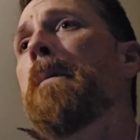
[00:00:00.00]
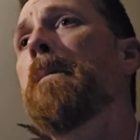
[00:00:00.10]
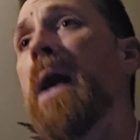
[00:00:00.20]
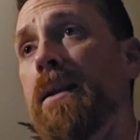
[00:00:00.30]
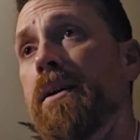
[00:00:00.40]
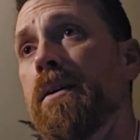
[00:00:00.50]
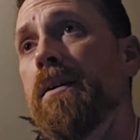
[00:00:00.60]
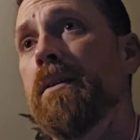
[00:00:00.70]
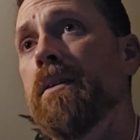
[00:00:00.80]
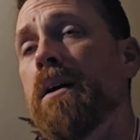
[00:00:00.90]
But
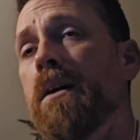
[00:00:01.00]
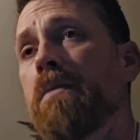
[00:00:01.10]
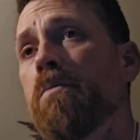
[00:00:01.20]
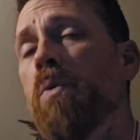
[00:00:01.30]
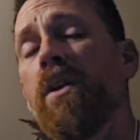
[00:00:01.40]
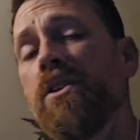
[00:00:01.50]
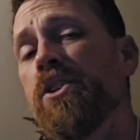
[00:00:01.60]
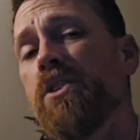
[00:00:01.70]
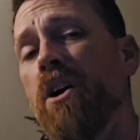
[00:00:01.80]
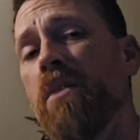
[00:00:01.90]
want to
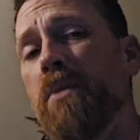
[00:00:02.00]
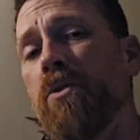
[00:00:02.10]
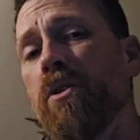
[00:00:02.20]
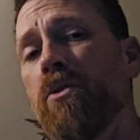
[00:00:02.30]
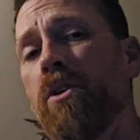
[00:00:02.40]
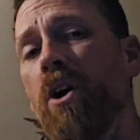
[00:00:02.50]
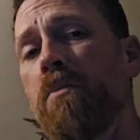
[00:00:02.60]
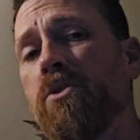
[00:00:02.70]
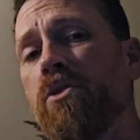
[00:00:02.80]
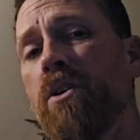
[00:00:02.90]
just talk about the Luke
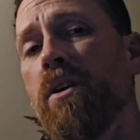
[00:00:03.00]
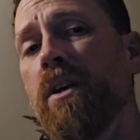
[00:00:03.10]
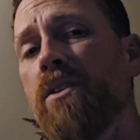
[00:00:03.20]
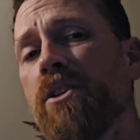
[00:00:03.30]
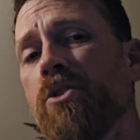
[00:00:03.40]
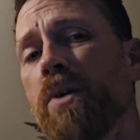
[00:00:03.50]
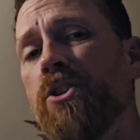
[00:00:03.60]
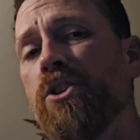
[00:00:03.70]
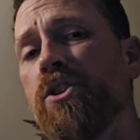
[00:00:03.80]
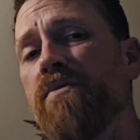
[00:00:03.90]
Armstrong
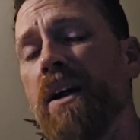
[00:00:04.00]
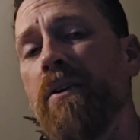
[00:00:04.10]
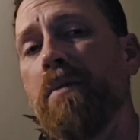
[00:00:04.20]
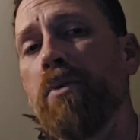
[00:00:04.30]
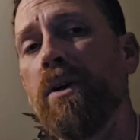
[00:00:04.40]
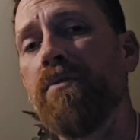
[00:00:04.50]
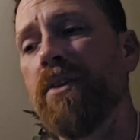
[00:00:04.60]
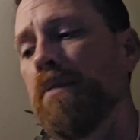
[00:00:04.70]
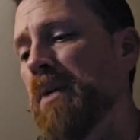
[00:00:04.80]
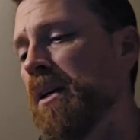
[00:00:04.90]
situation just very
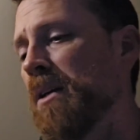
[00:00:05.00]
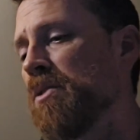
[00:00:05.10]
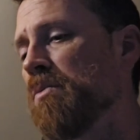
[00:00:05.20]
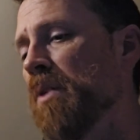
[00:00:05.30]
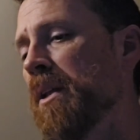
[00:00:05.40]
briefly, because